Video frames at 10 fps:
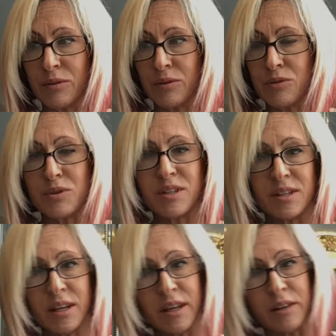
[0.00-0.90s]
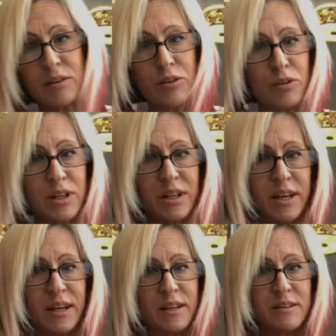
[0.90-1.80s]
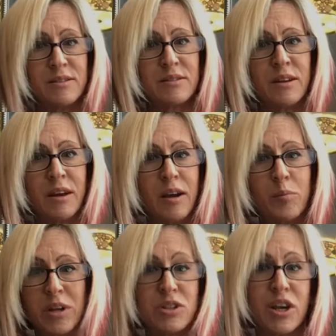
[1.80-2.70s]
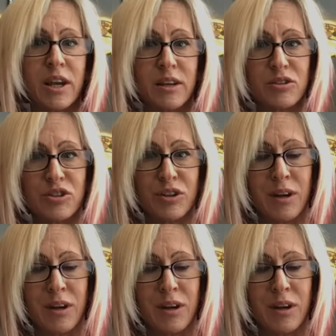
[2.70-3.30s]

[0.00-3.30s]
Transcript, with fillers: you see in 30 days a big change.